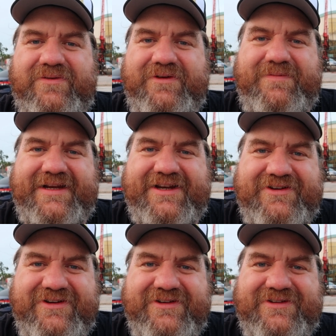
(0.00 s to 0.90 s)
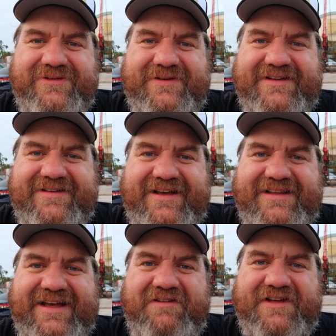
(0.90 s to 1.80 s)
we've been introduced to what it's
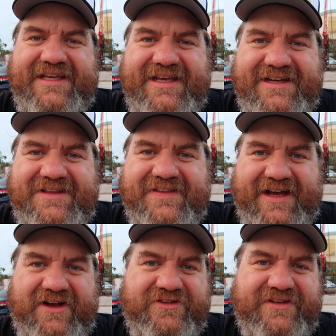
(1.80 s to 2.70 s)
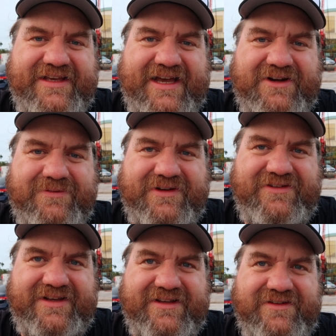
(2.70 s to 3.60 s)
like to have a kitten in the house again,
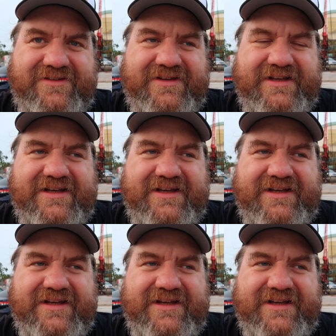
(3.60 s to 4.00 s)
which is